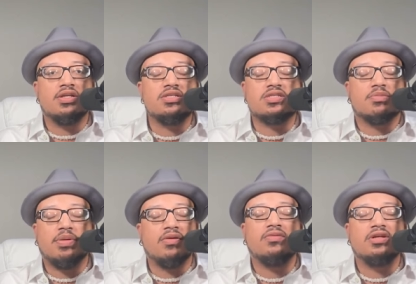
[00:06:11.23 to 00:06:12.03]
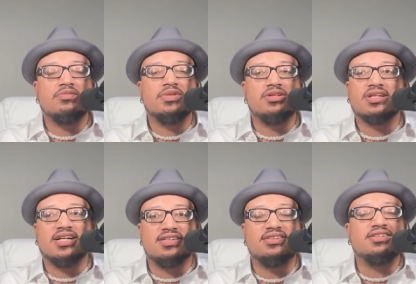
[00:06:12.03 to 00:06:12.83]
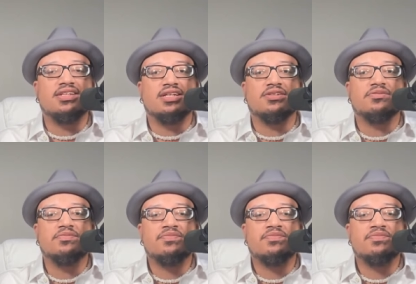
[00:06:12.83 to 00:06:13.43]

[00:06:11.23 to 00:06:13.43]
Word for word: his apartment or condo